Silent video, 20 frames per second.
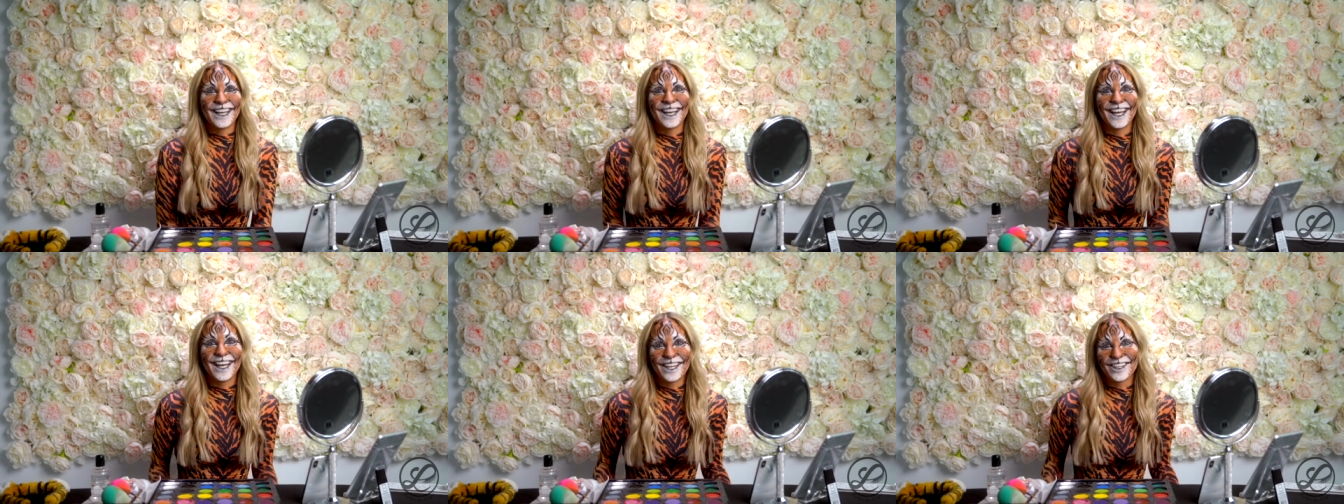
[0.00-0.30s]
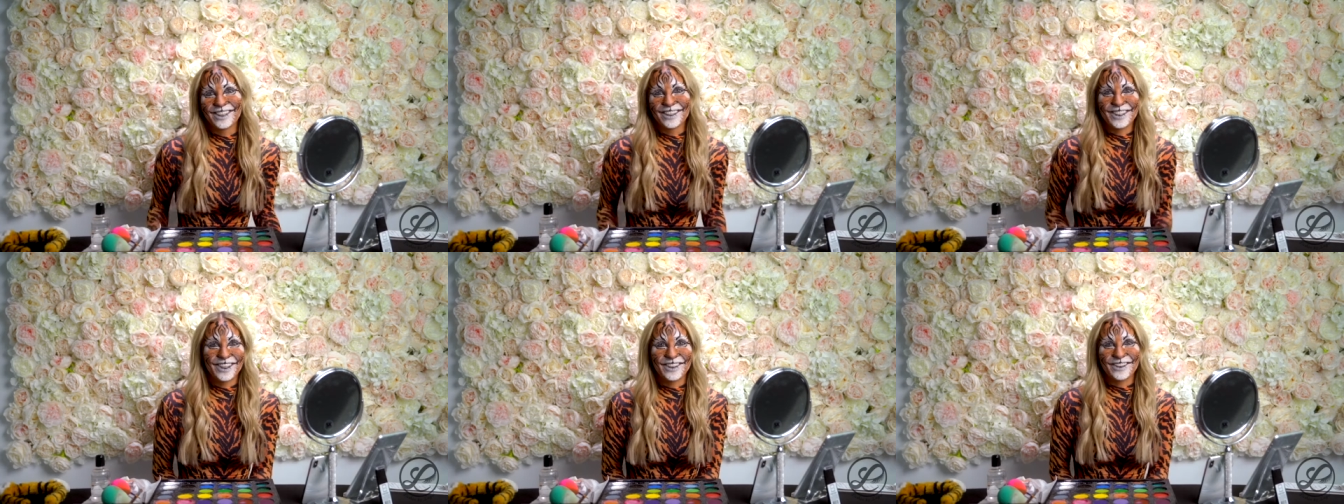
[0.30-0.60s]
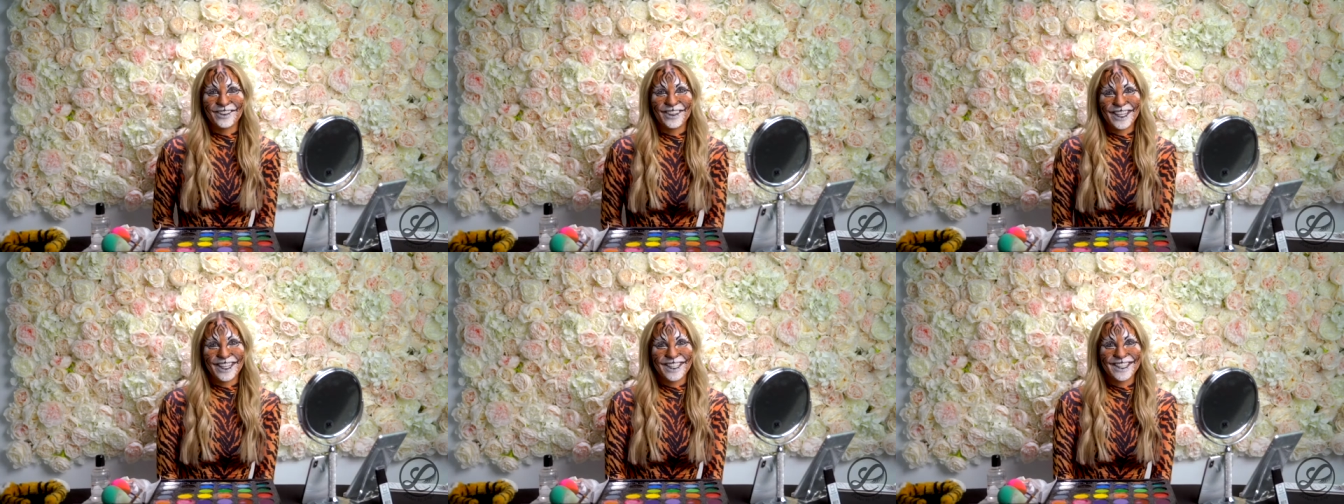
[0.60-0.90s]
I don't know
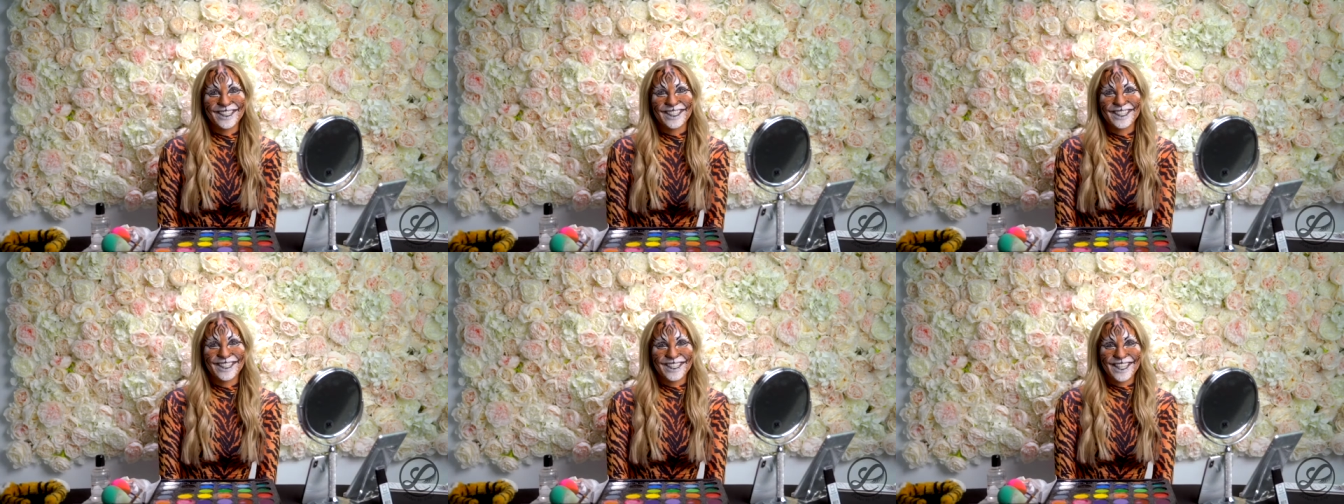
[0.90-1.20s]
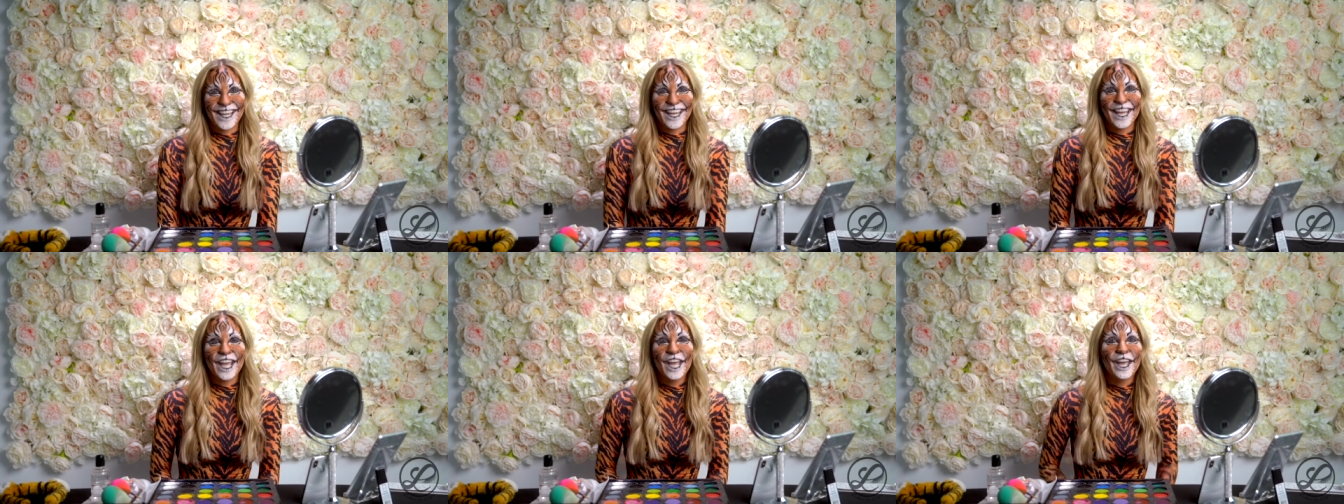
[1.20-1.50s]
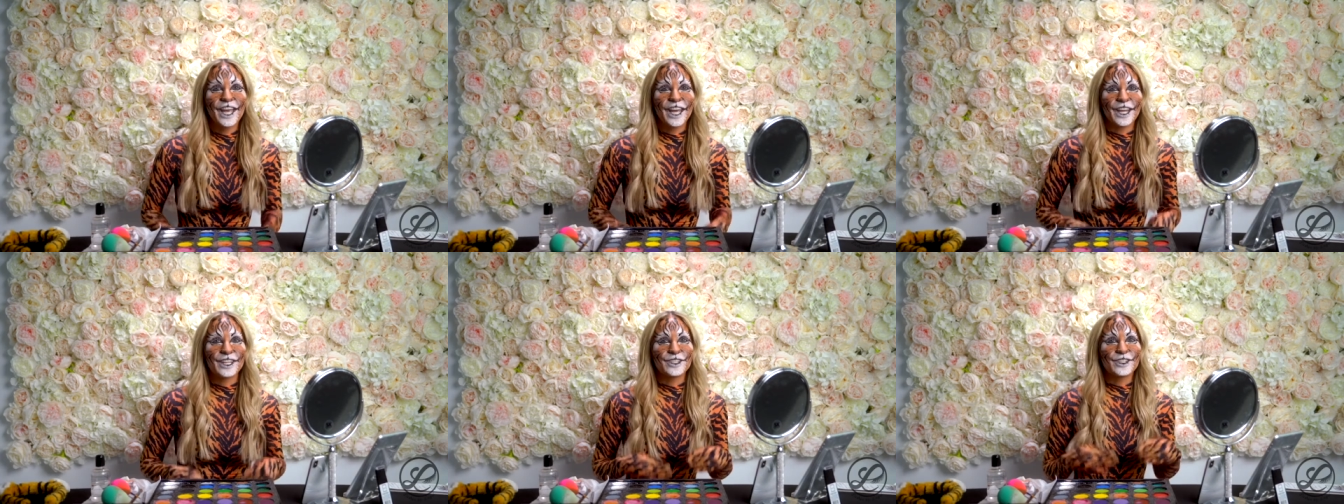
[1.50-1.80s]
what else to say.
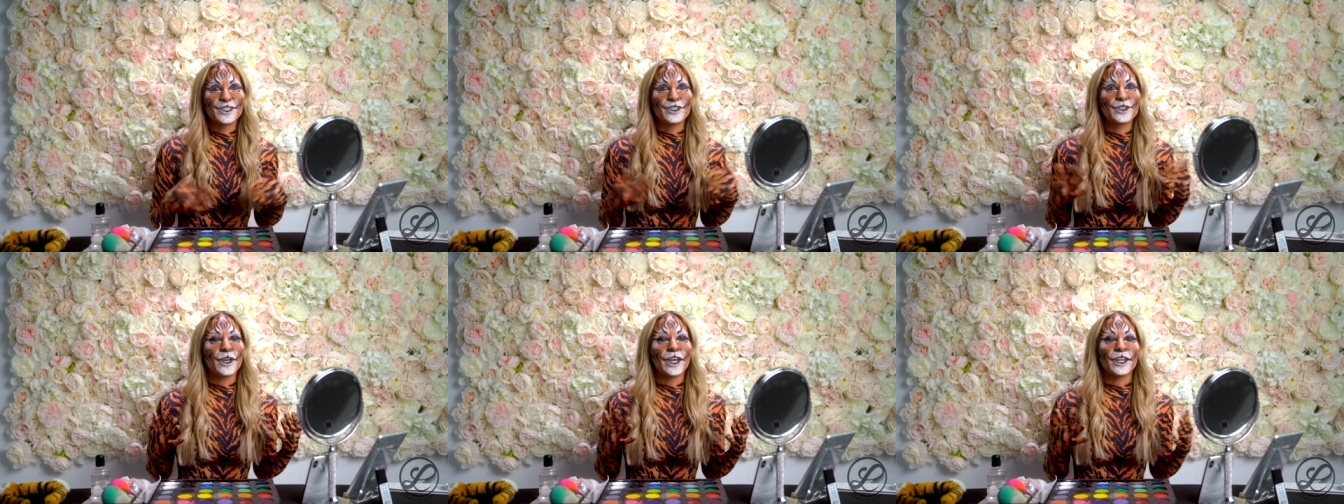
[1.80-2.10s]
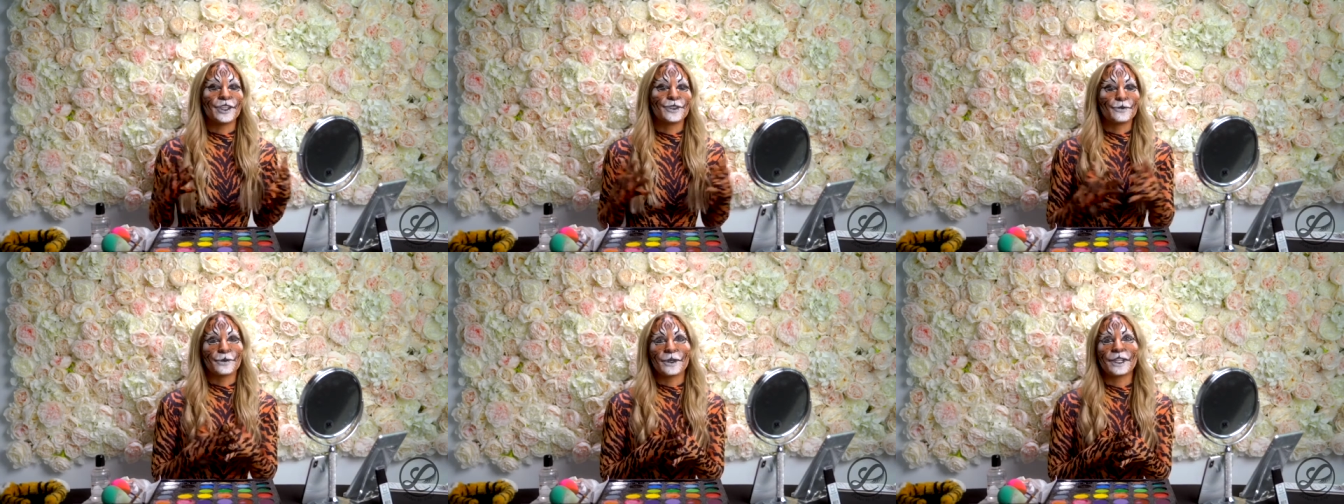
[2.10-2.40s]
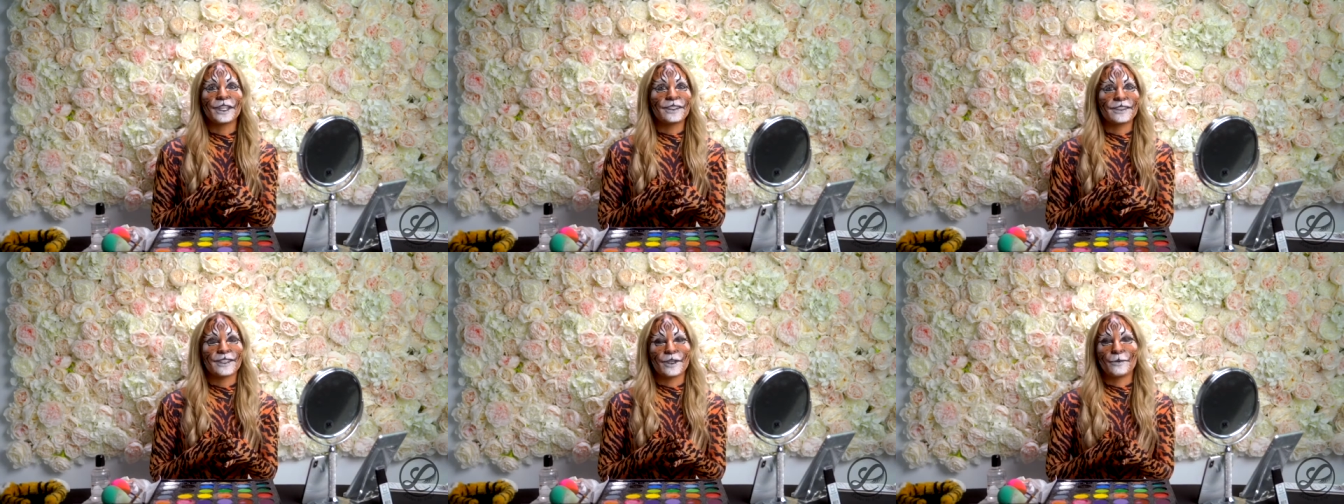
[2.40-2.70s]
It's it's
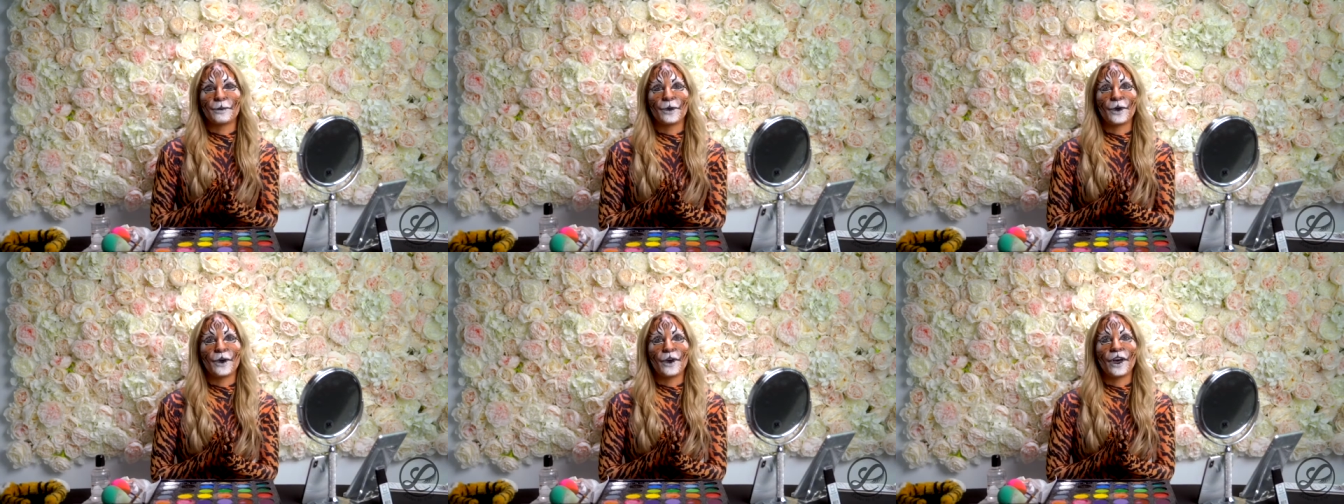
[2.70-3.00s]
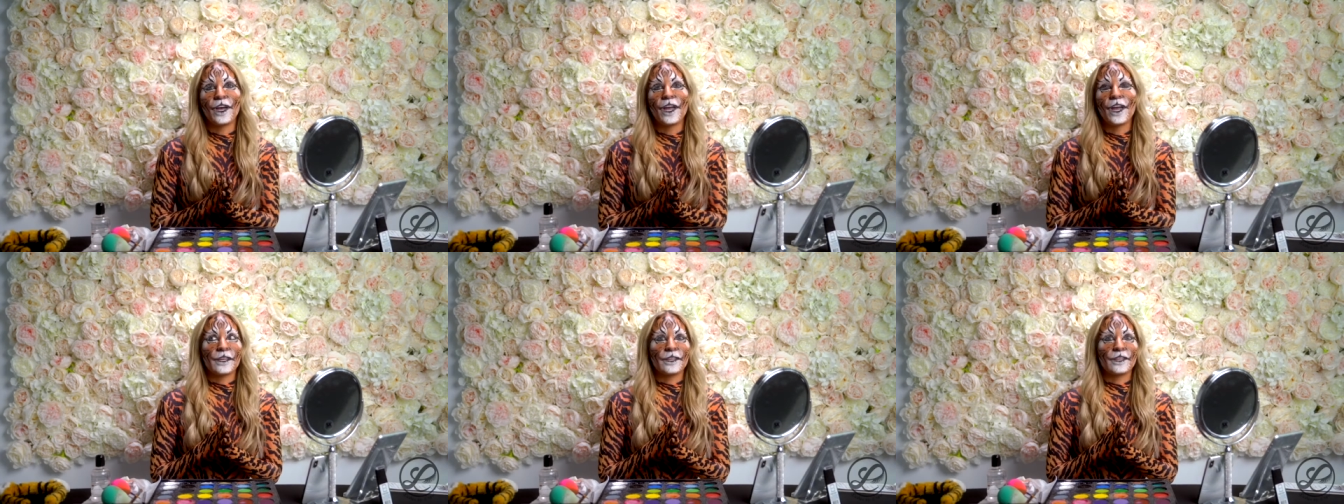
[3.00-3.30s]
really simple.